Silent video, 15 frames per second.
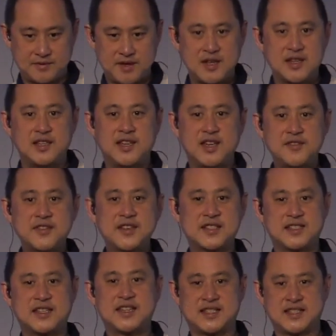Give us
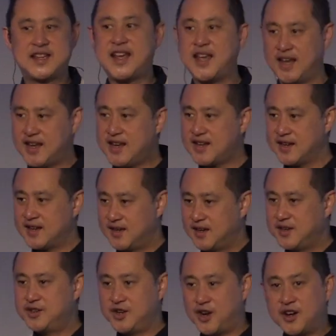this day,
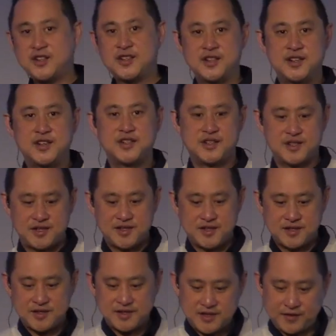not
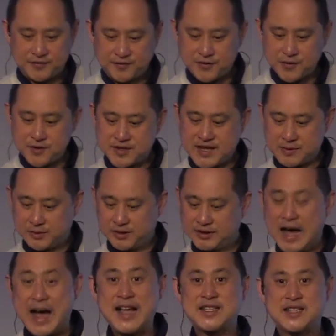the food that will
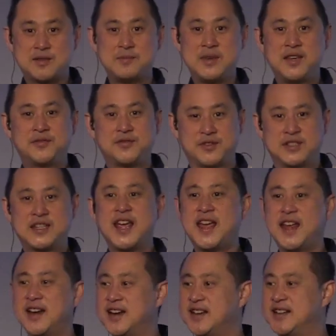last me for
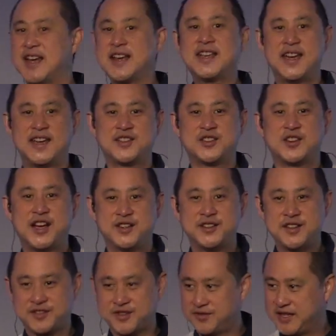10 decades so I don't
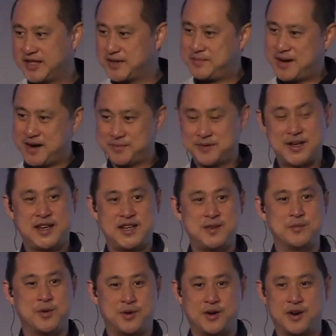have to read the Bible
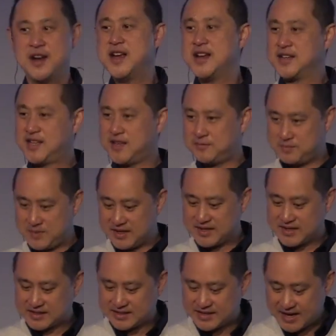anymore. Give me
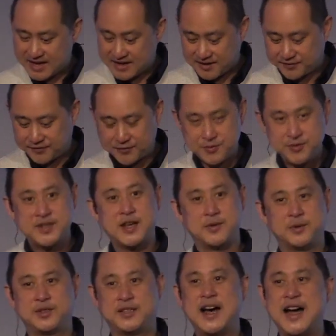this day the food that
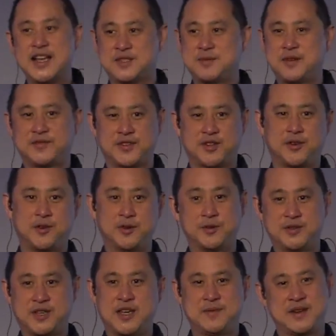will last me for the whole
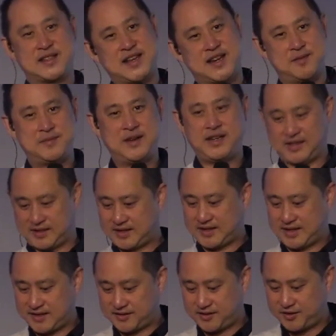year because I got many other
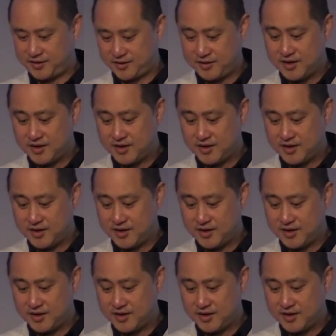things to do.